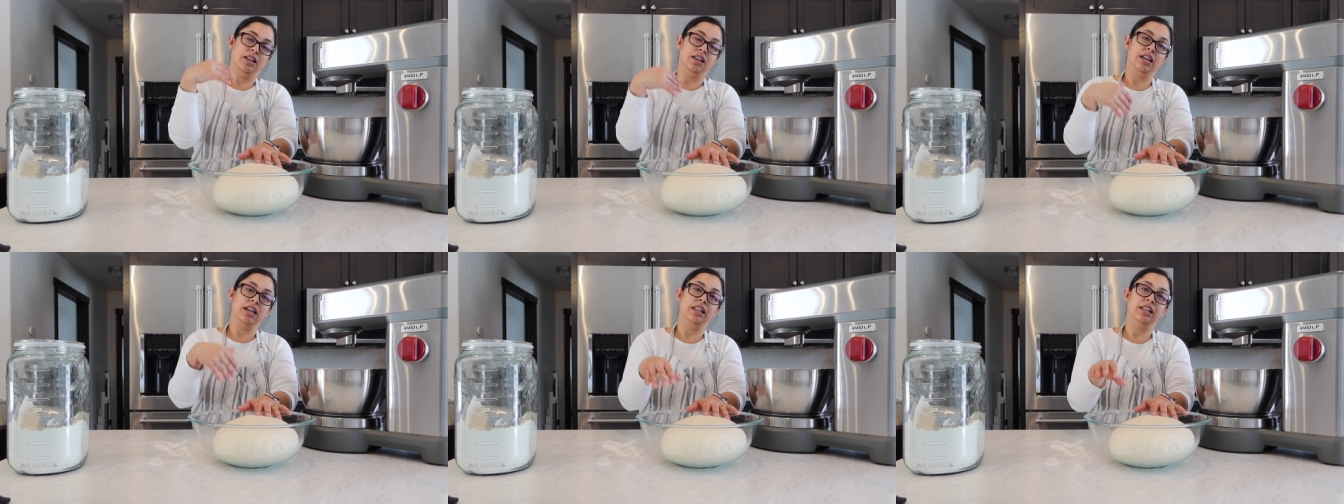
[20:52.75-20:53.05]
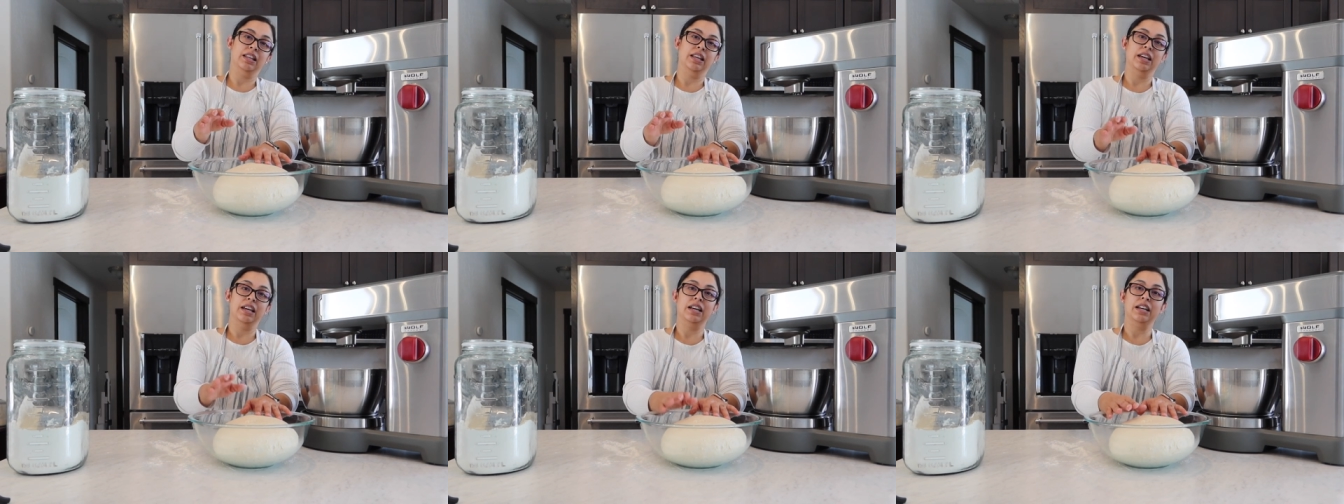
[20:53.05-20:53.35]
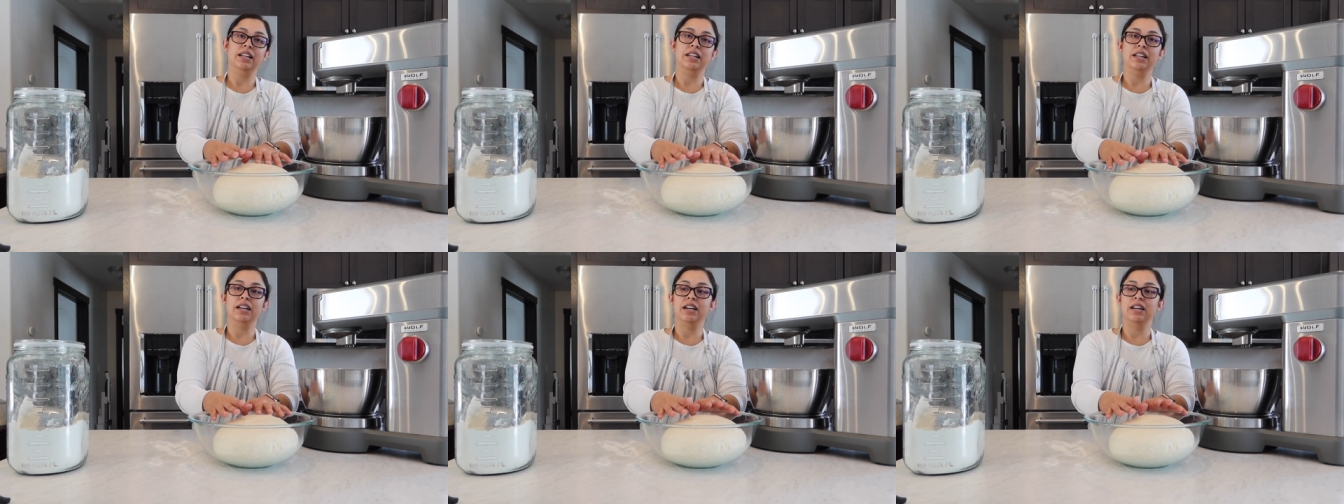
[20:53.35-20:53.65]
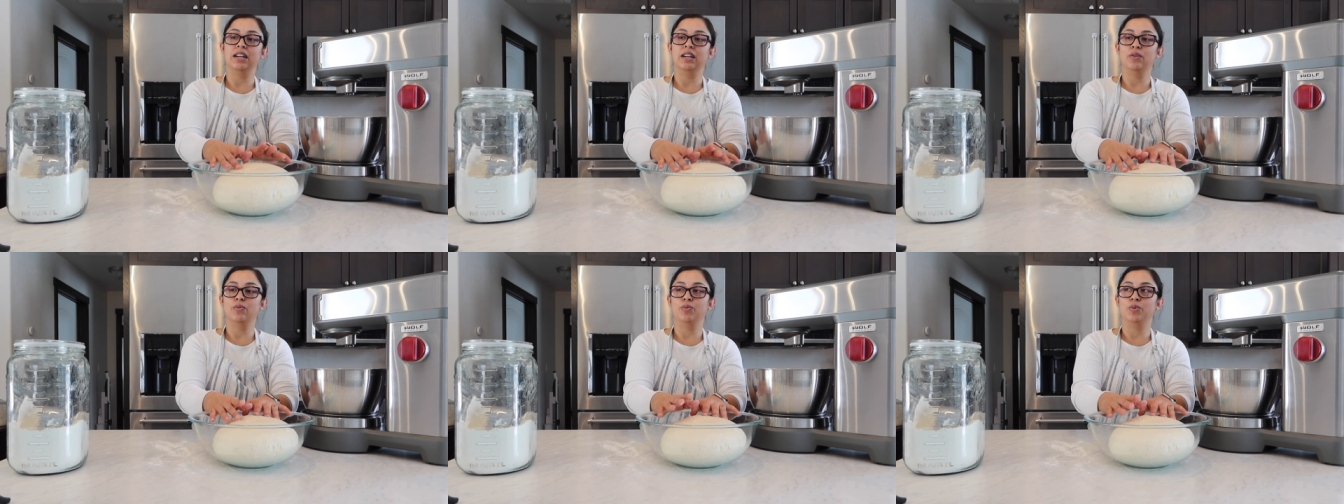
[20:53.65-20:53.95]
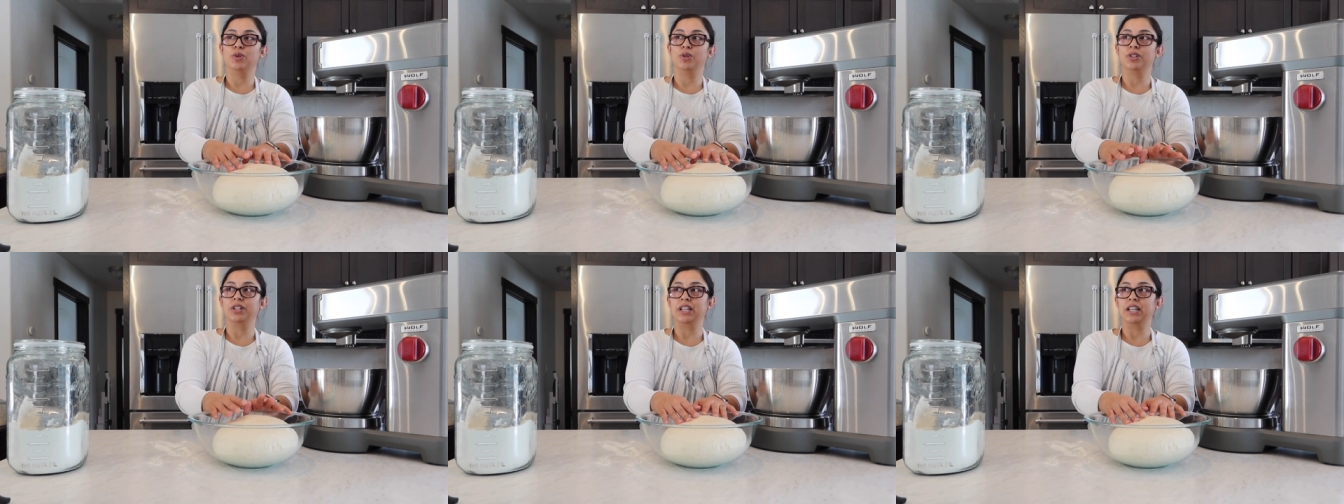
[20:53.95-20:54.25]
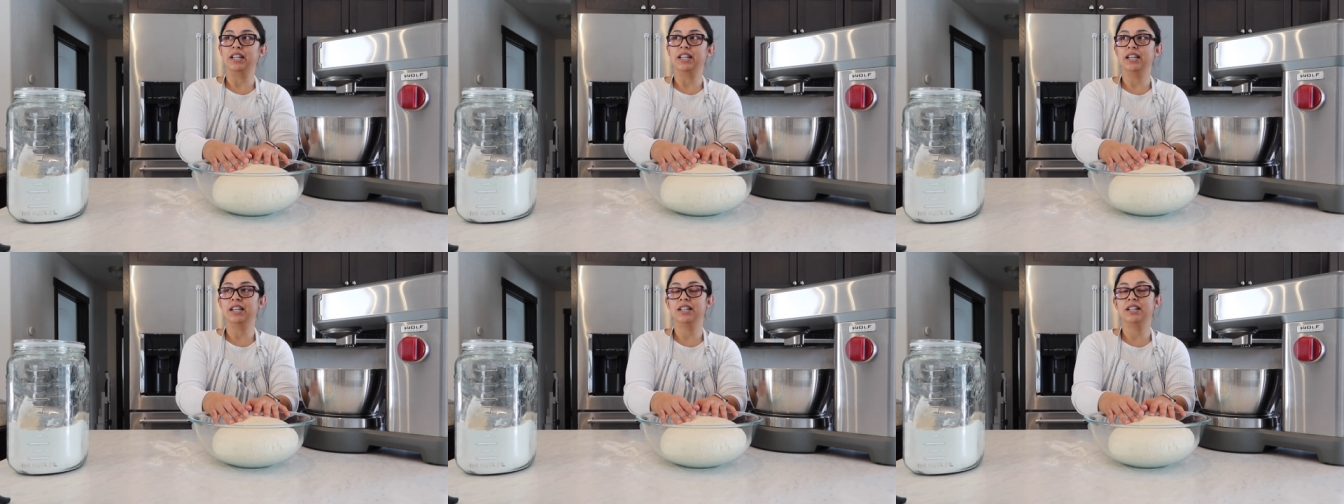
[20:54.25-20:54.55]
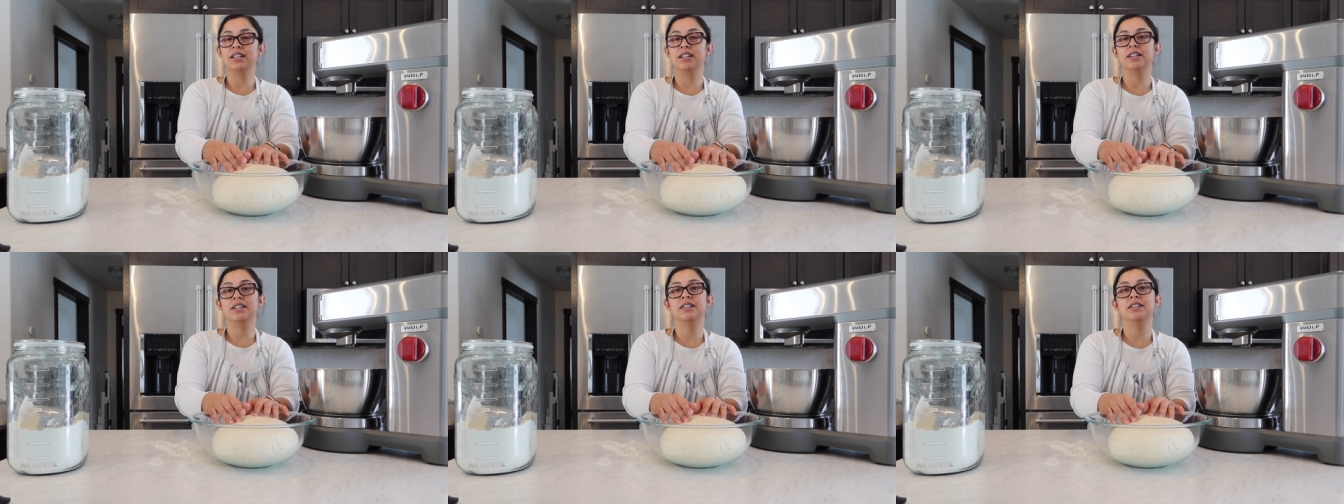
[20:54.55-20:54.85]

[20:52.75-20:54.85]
And then we'll knead it,